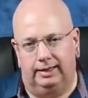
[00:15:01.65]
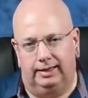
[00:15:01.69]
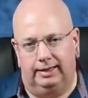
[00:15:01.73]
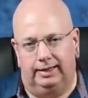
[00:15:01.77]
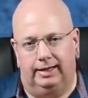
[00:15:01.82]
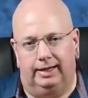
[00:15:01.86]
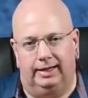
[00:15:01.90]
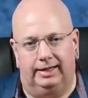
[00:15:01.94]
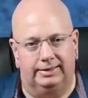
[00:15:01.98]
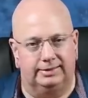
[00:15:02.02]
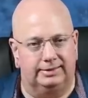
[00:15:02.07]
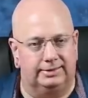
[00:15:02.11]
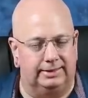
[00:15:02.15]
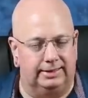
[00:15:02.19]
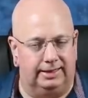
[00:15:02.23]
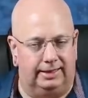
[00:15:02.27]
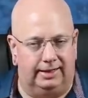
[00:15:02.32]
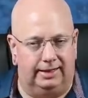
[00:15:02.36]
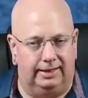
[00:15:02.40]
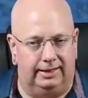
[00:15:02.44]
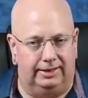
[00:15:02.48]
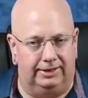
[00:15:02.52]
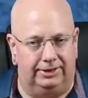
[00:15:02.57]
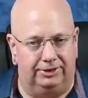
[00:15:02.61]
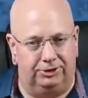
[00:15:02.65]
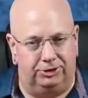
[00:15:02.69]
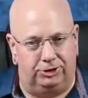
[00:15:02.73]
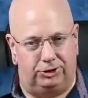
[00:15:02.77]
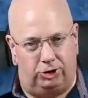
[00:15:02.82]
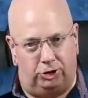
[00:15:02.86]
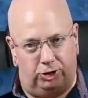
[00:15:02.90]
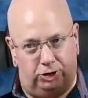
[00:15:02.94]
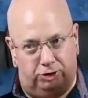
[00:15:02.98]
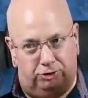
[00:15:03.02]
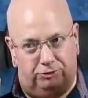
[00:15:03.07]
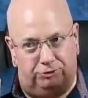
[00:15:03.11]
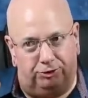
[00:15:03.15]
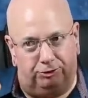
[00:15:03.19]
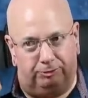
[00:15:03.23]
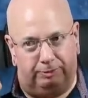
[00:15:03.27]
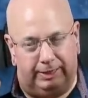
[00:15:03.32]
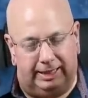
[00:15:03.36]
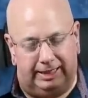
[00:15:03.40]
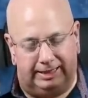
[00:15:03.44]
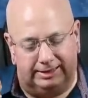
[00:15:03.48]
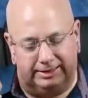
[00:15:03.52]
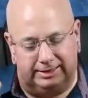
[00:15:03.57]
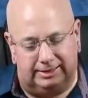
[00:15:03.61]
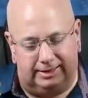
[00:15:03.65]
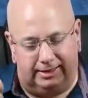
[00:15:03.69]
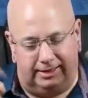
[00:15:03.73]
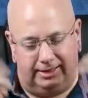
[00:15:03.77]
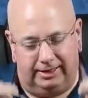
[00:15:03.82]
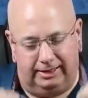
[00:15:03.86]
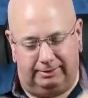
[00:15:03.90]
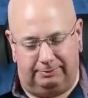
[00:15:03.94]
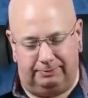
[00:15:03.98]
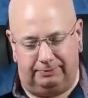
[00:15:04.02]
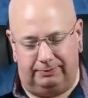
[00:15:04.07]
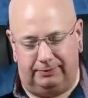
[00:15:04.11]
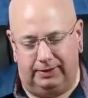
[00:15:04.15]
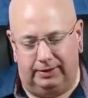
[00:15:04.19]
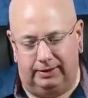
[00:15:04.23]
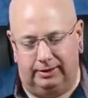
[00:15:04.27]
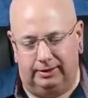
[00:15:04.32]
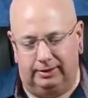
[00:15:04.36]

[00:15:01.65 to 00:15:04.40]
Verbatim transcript: and Einstein and curved space time.